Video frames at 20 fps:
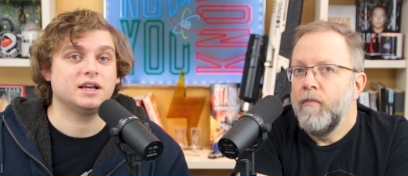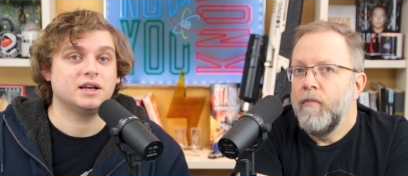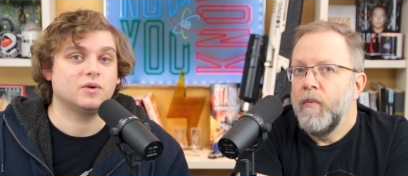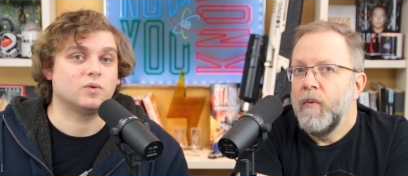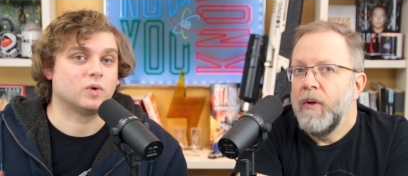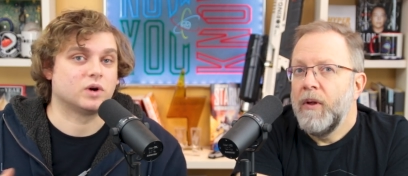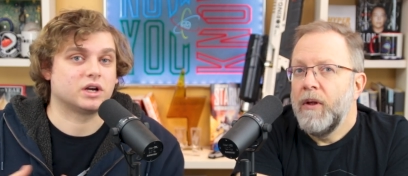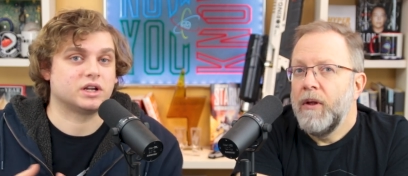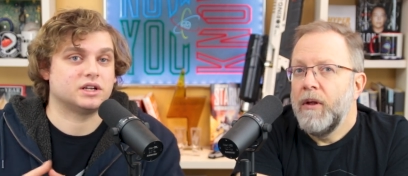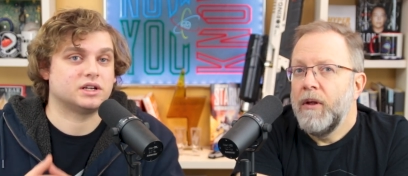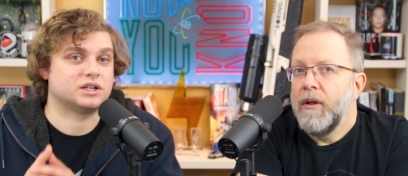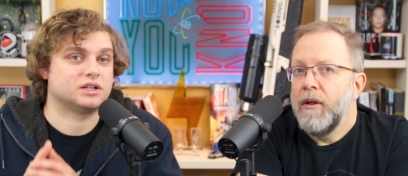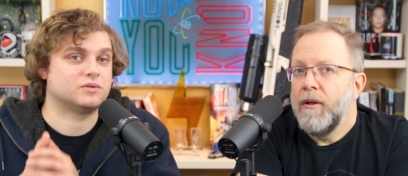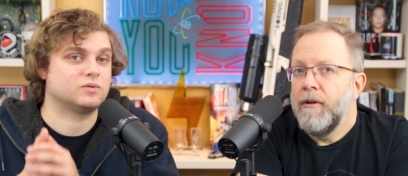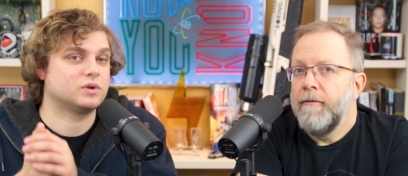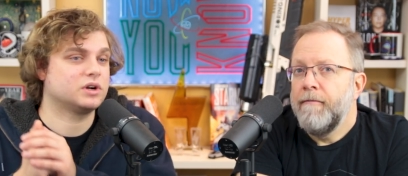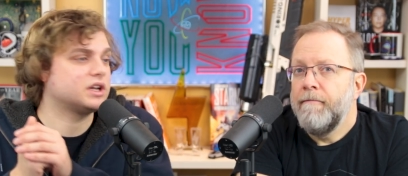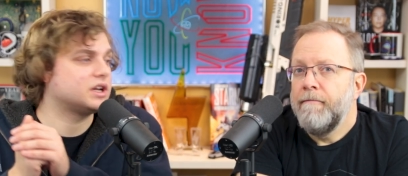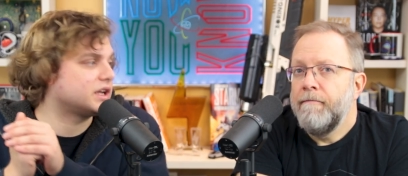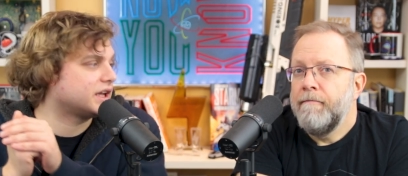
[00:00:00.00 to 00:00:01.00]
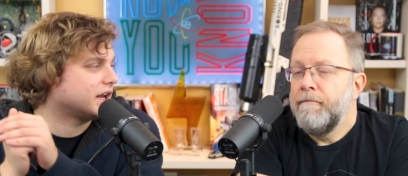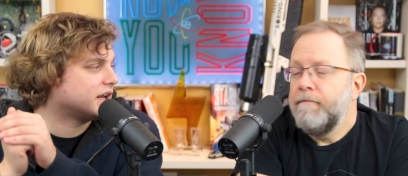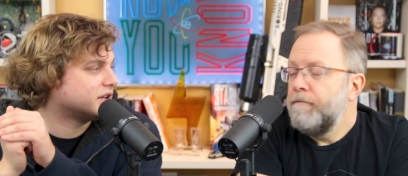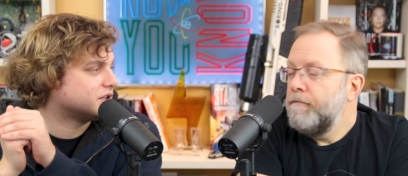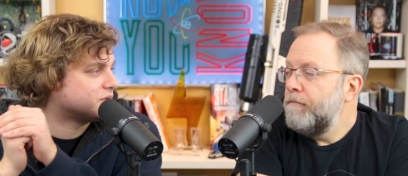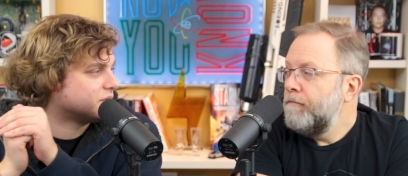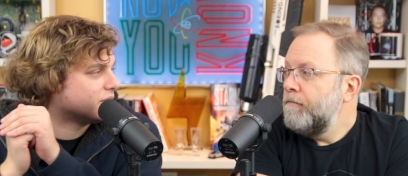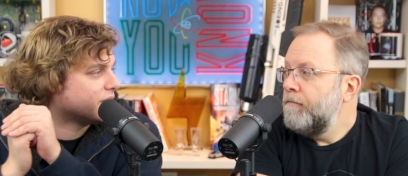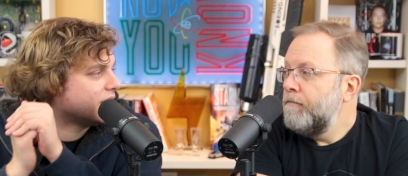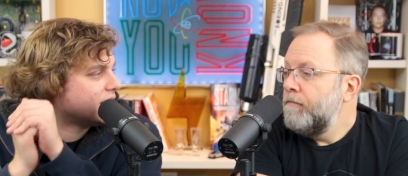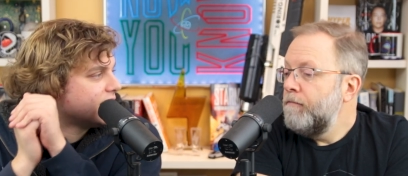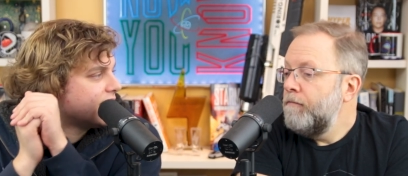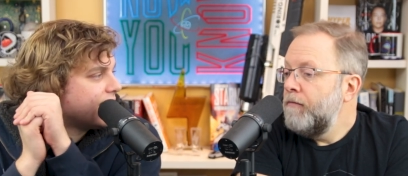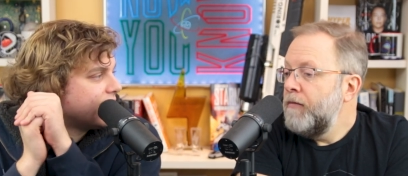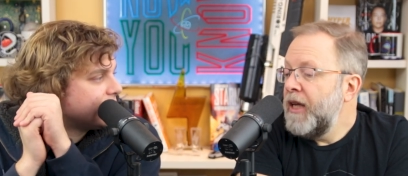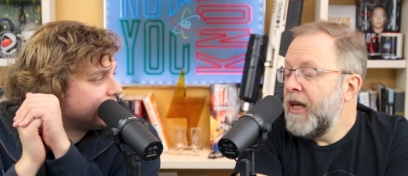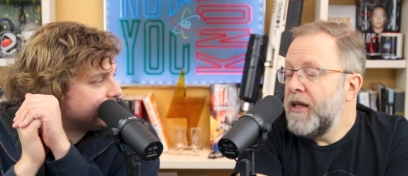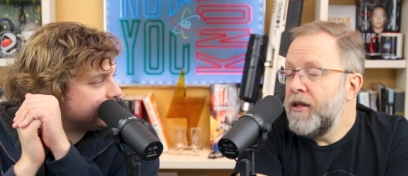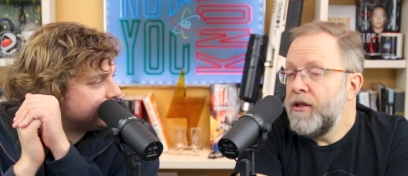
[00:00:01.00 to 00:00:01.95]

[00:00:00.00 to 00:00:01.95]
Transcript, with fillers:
Speaker 1: We're gonna we're gonna get into it right now. Yeah,